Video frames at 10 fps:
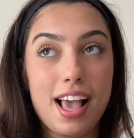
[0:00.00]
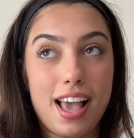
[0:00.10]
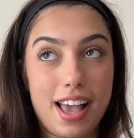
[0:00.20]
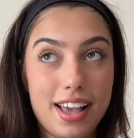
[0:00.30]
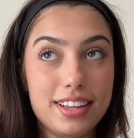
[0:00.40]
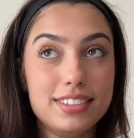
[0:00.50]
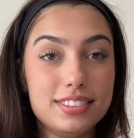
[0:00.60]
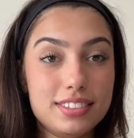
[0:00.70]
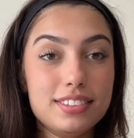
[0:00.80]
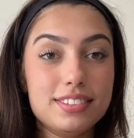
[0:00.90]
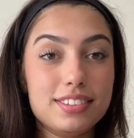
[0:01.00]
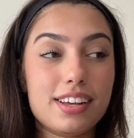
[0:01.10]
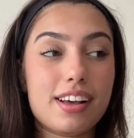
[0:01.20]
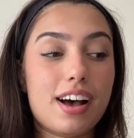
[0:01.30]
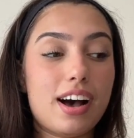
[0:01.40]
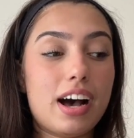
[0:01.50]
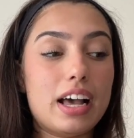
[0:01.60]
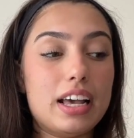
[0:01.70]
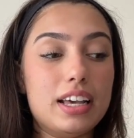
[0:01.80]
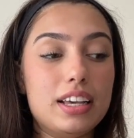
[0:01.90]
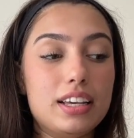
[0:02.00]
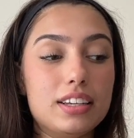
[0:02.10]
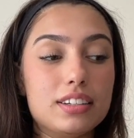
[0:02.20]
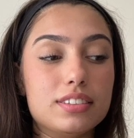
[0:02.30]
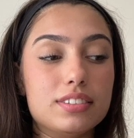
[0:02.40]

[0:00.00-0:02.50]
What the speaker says: And I